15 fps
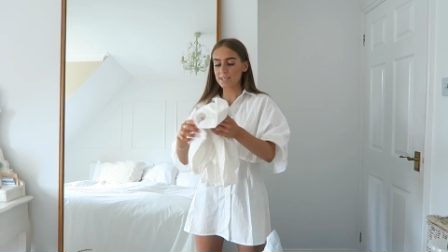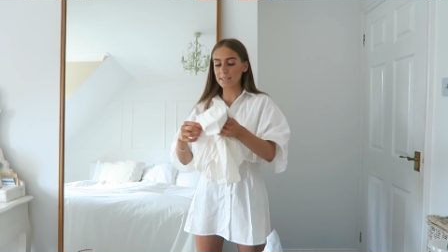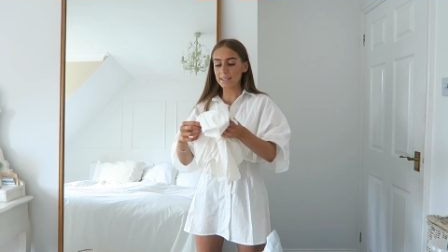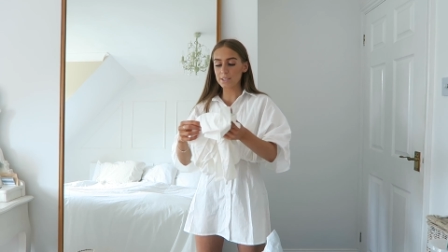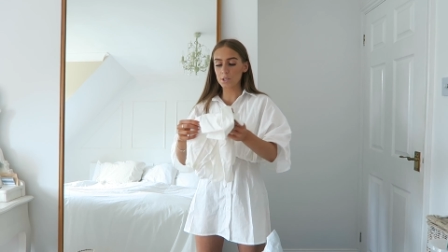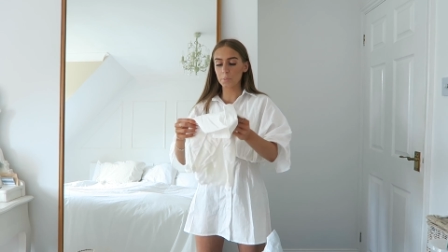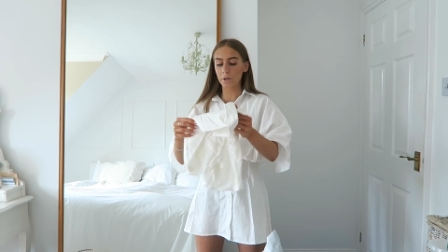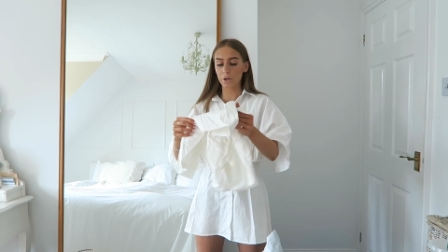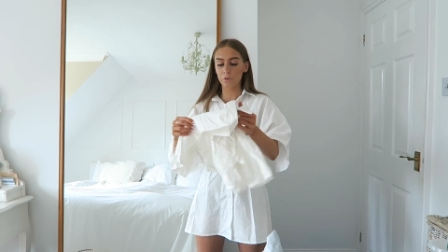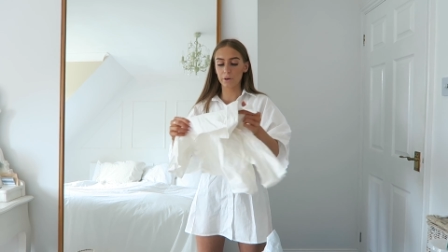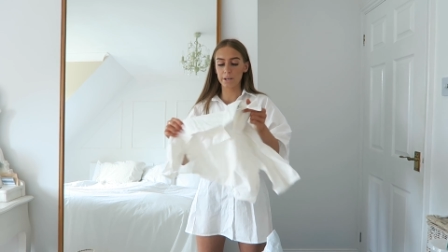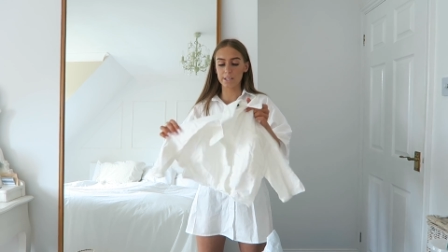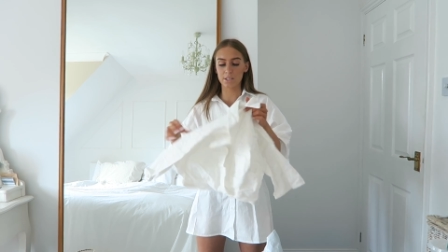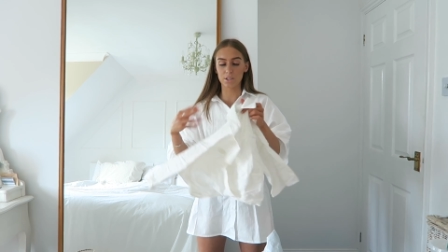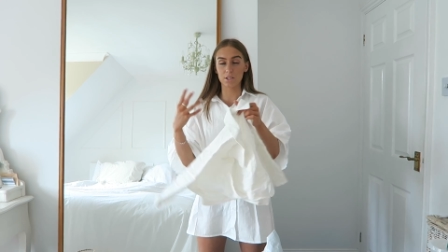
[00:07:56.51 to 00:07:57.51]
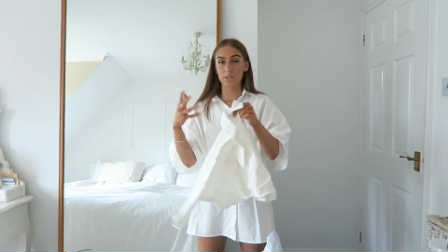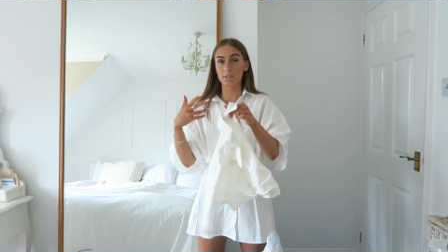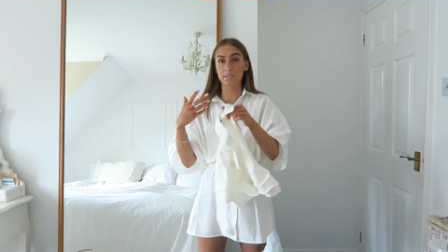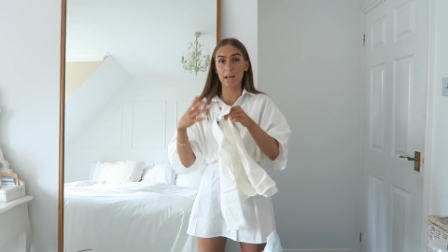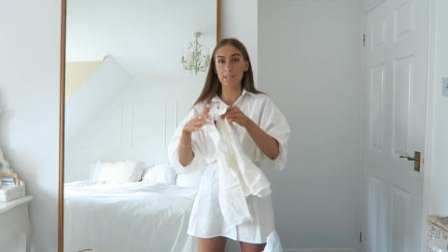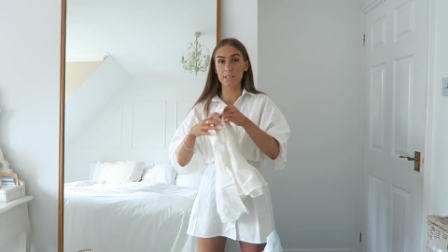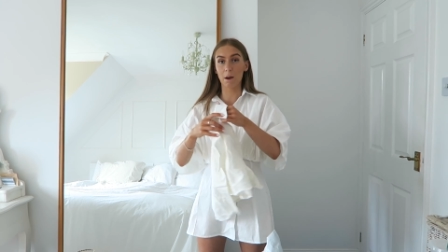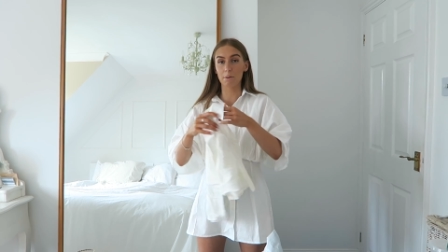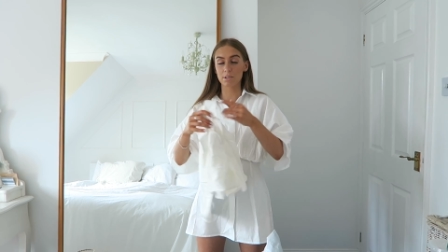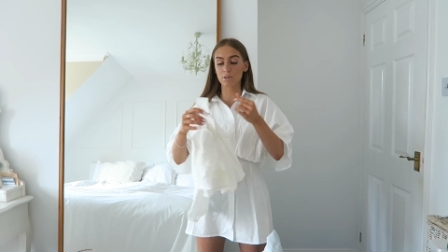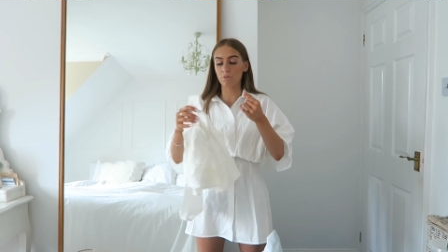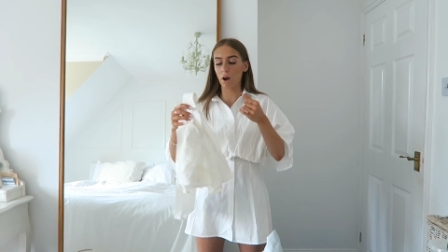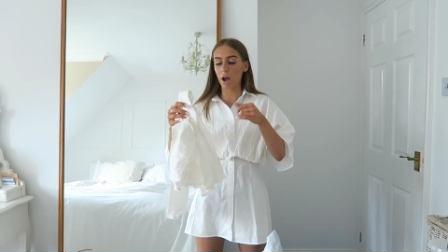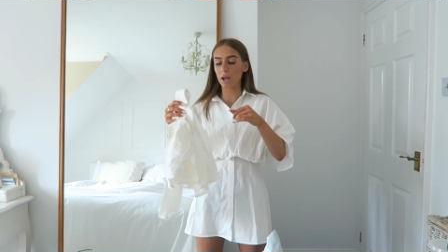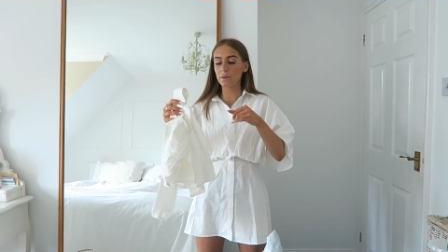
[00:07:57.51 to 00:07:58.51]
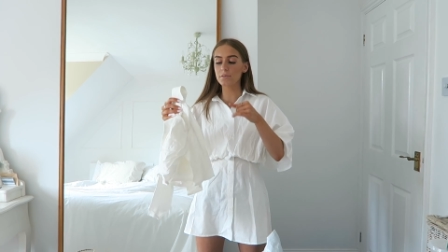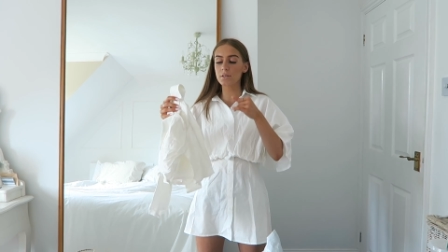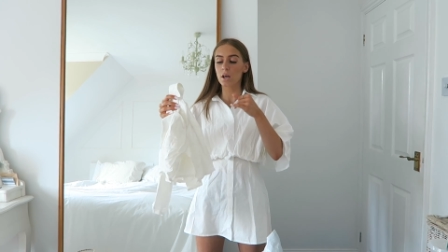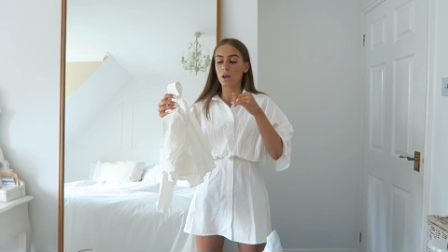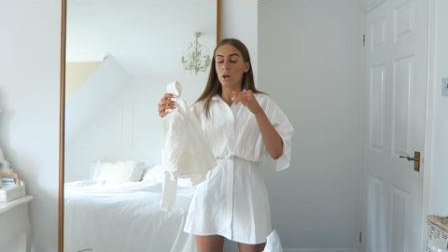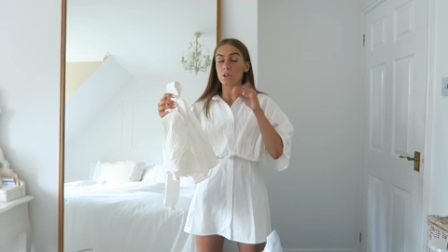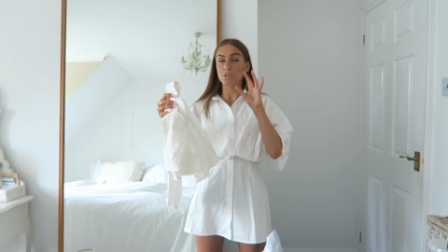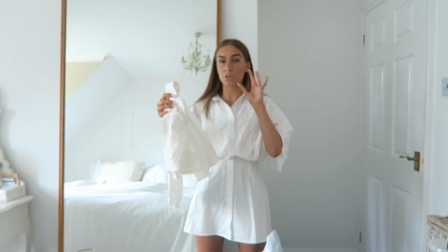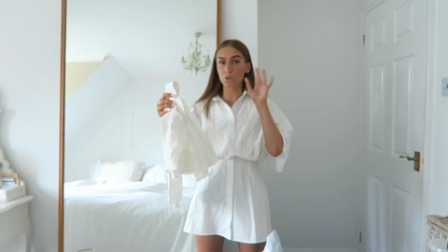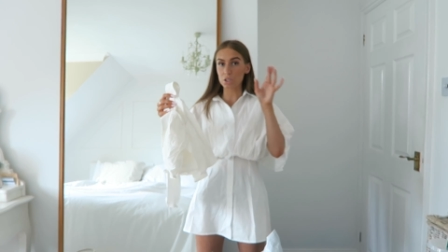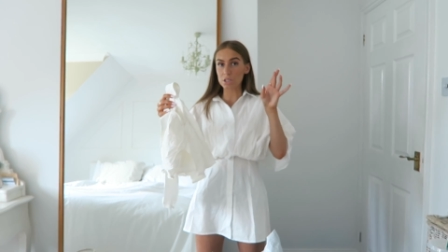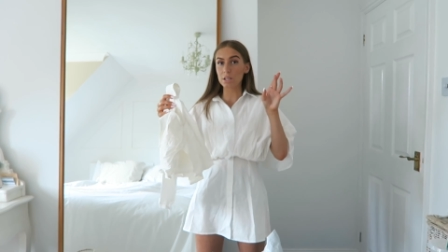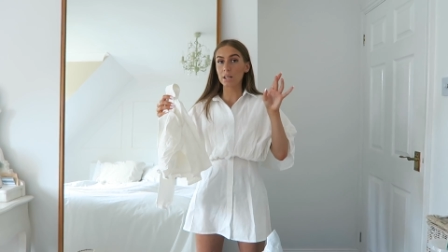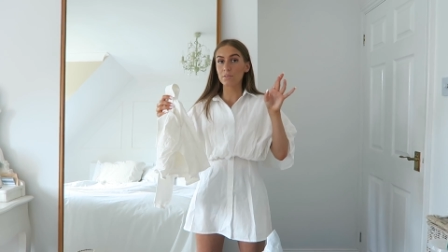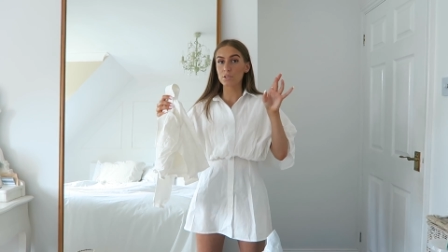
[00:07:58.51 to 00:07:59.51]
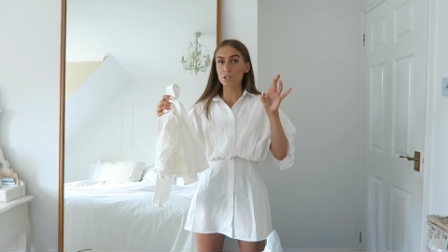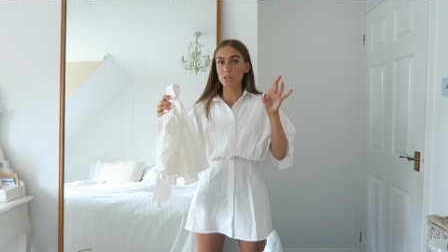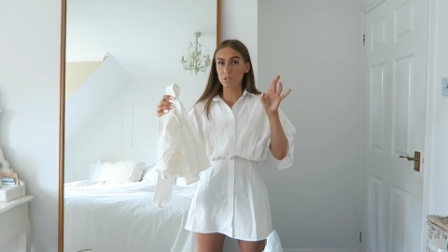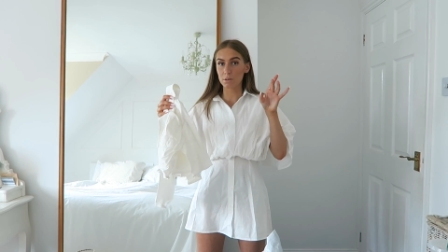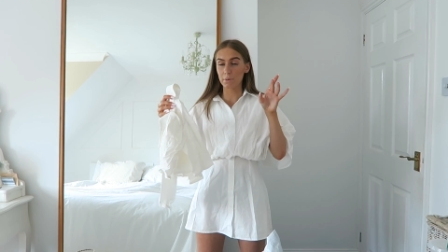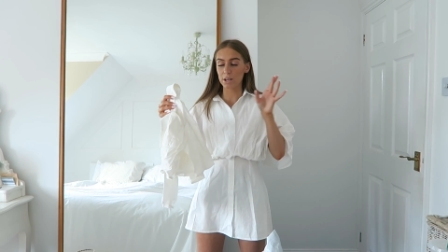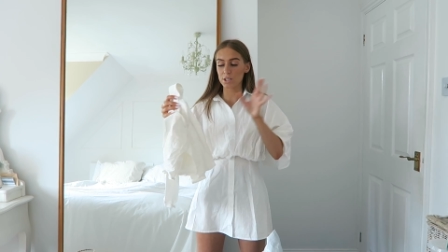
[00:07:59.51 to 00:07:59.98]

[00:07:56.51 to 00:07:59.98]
It's a little bit creased just because that's how it's arrived, so you're just gonna have to use your